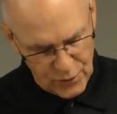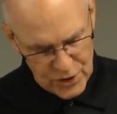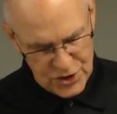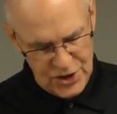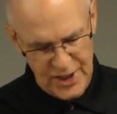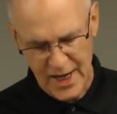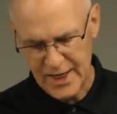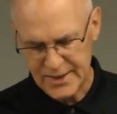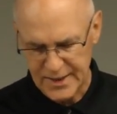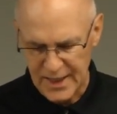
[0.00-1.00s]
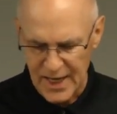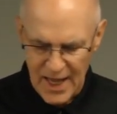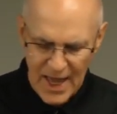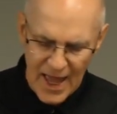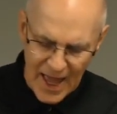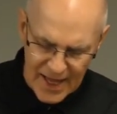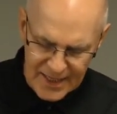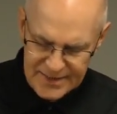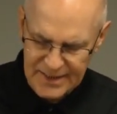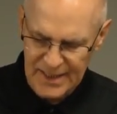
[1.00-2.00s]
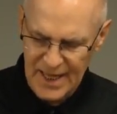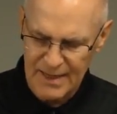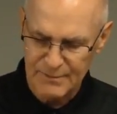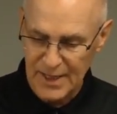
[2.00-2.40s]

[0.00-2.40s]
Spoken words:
Christianity and its claims.